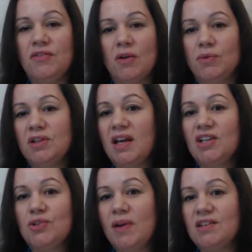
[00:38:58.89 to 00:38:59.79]
if I would
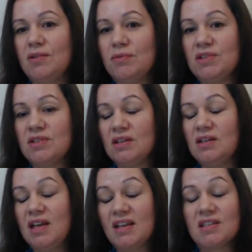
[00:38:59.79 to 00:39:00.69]
like to
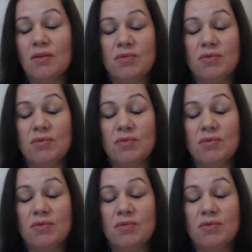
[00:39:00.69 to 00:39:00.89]
ask a